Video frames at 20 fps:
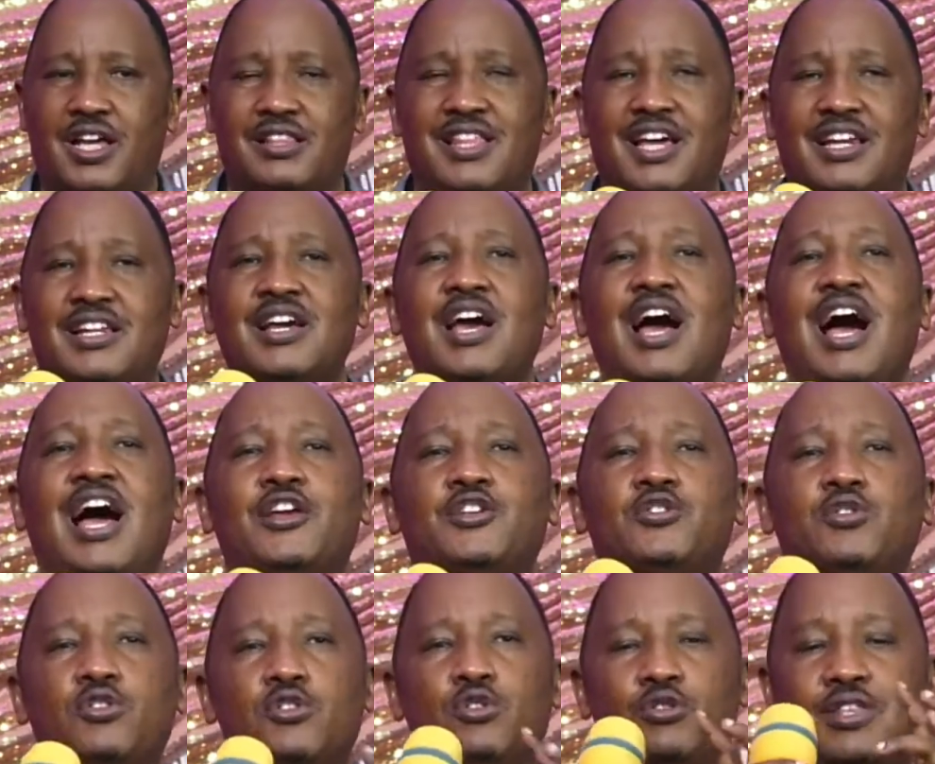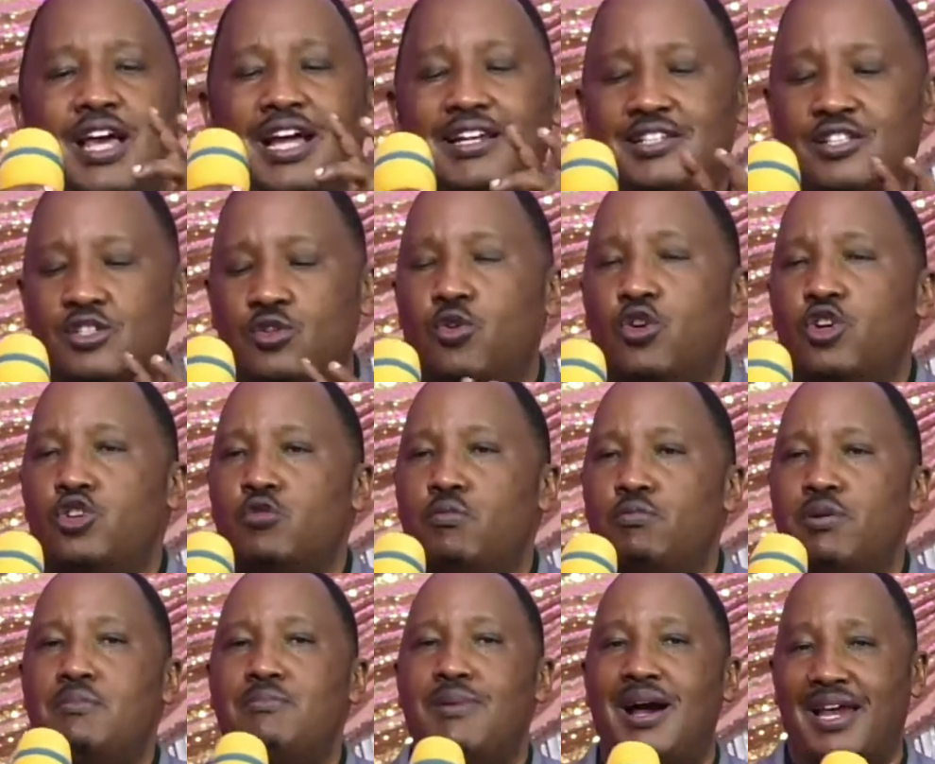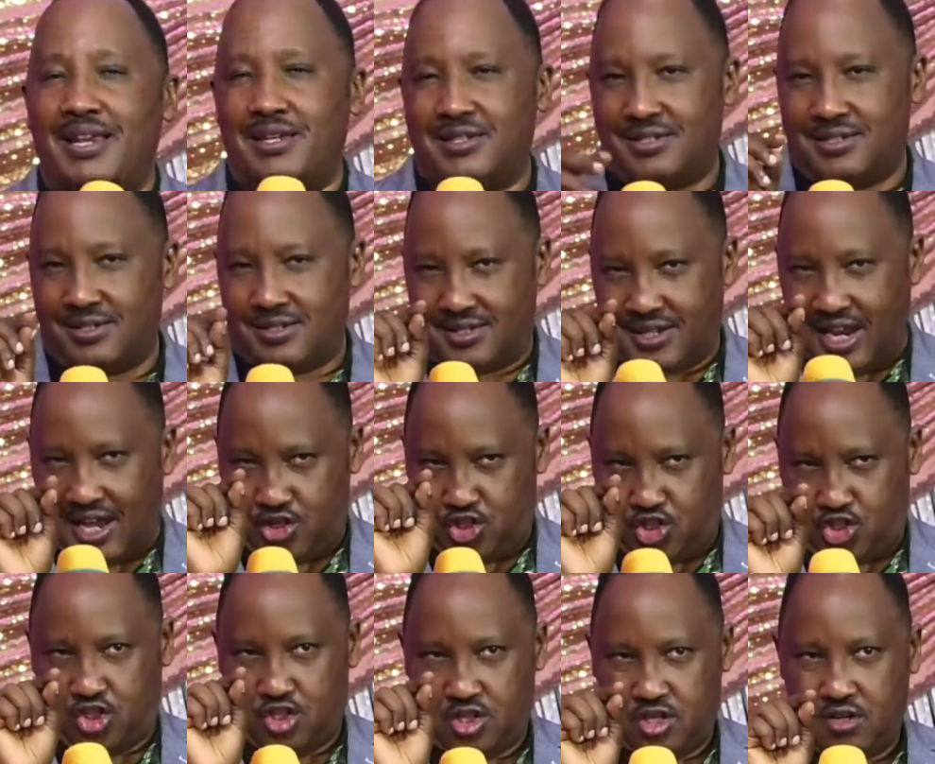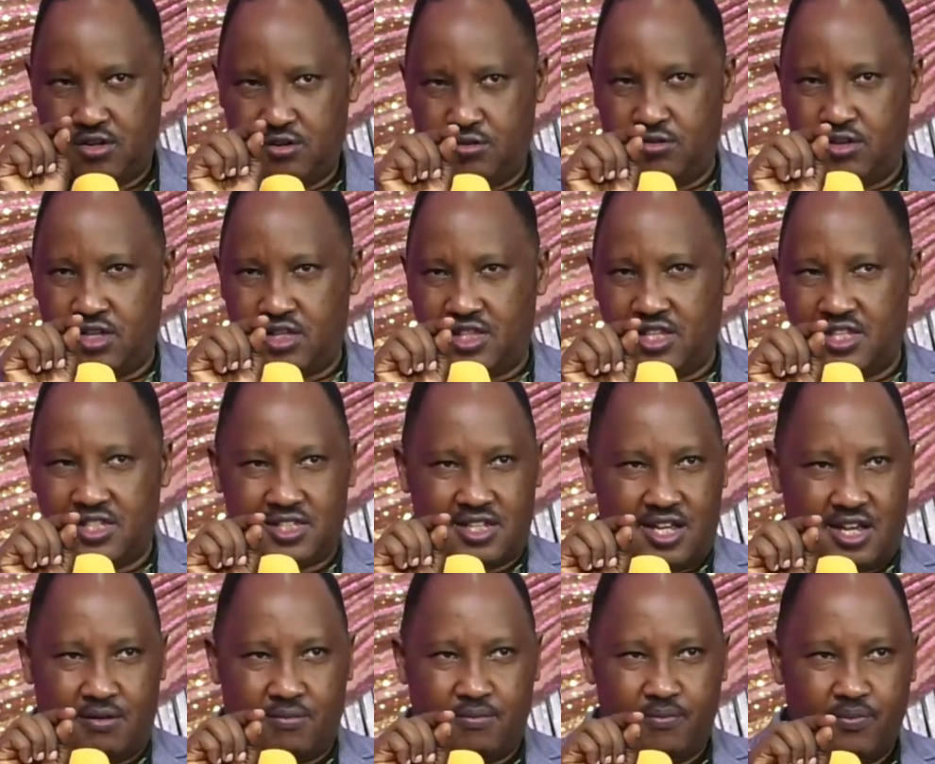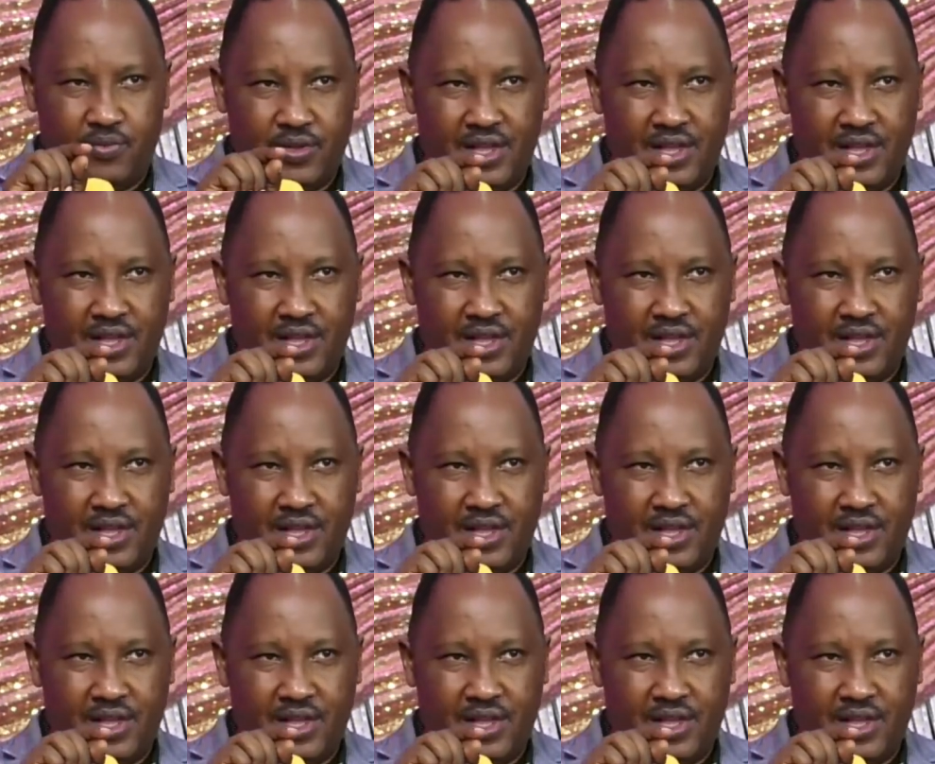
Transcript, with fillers: And that I told you that is going to be my touch during this time.